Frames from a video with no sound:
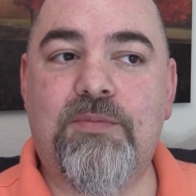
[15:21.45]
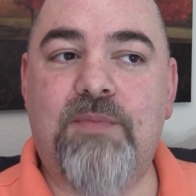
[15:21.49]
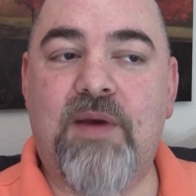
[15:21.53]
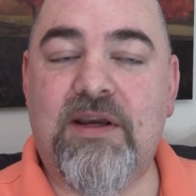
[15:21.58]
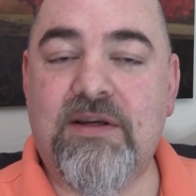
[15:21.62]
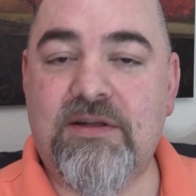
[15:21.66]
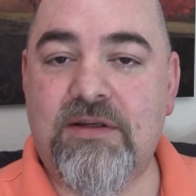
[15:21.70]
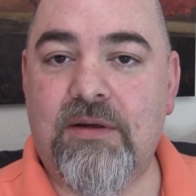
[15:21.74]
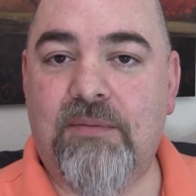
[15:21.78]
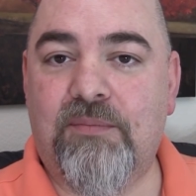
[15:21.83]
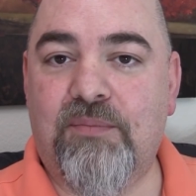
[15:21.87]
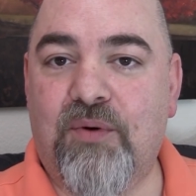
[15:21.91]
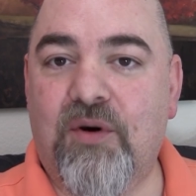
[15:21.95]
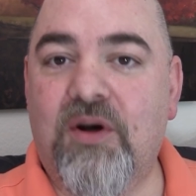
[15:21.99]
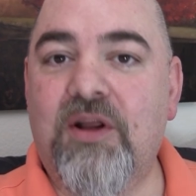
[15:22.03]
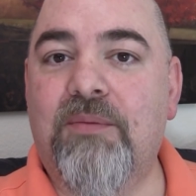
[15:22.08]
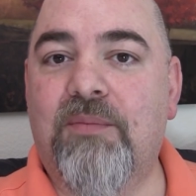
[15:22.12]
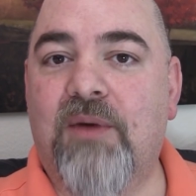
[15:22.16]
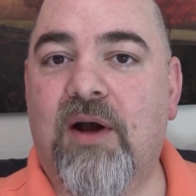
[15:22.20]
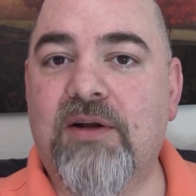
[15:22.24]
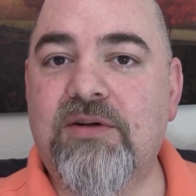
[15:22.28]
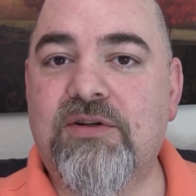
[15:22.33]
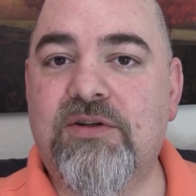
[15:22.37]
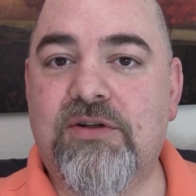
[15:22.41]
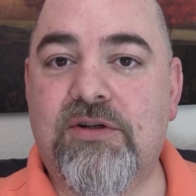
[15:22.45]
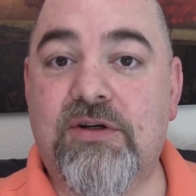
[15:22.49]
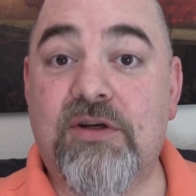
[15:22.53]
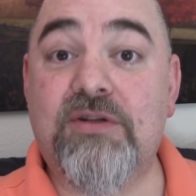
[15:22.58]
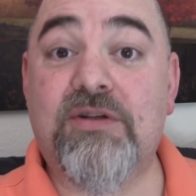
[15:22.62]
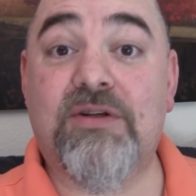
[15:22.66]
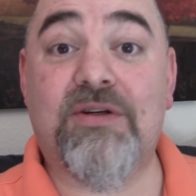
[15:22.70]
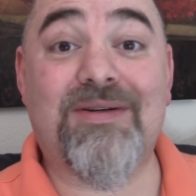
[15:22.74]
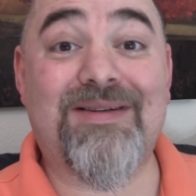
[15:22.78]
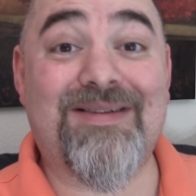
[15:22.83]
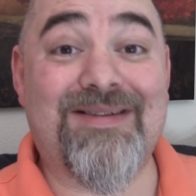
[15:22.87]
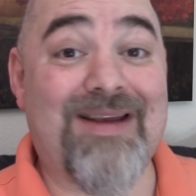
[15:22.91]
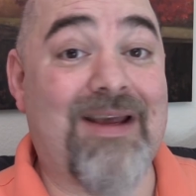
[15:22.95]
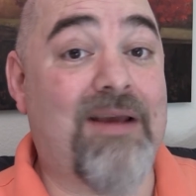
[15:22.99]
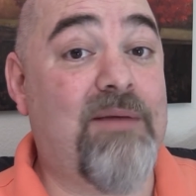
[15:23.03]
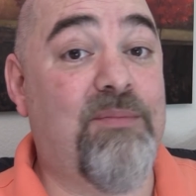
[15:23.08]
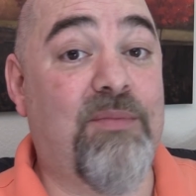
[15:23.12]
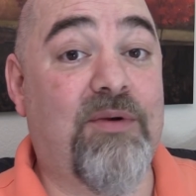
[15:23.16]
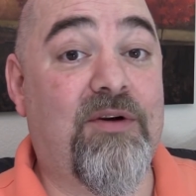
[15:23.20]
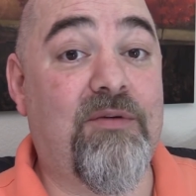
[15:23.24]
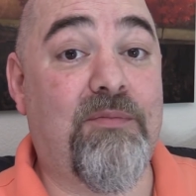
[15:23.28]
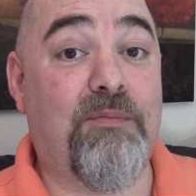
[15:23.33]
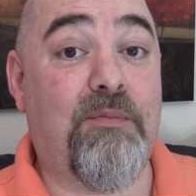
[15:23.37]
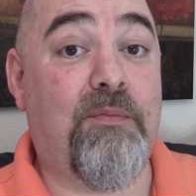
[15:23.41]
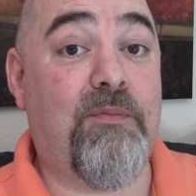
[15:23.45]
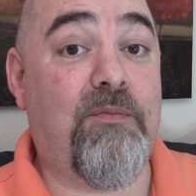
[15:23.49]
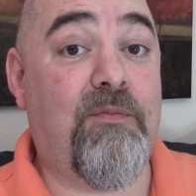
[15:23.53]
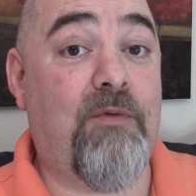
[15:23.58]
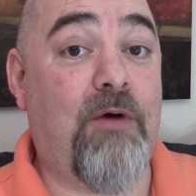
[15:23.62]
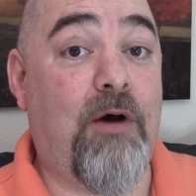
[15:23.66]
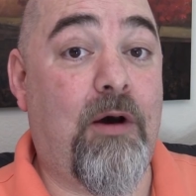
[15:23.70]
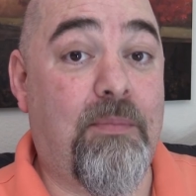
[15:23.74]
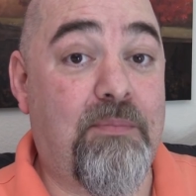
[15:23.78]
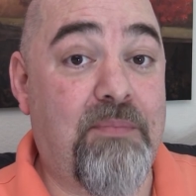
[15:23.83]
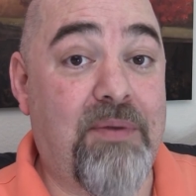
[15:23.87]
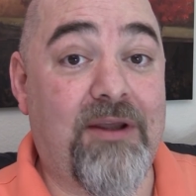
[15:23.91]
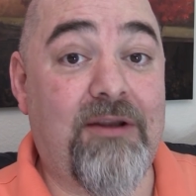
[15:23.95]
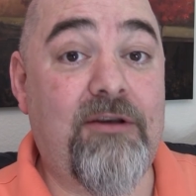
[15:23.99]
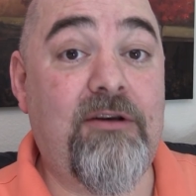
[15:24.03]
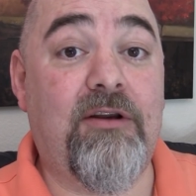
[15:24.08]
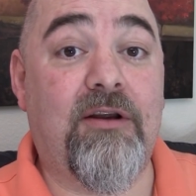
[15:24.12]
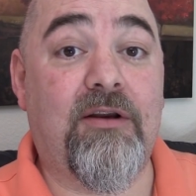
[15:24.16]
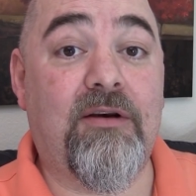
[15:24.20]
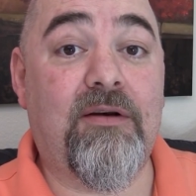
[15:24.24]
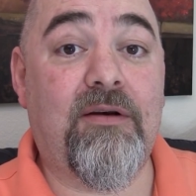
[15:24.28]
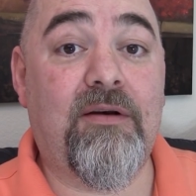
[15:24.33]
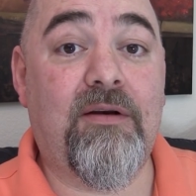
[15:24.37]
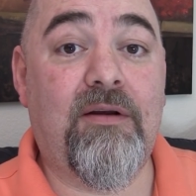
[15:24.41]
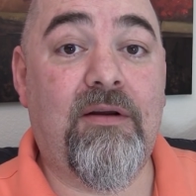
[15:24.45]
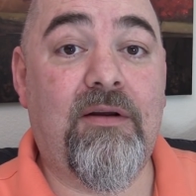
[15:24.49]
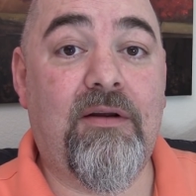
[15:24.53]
makes it pretty much just a statement of opinion.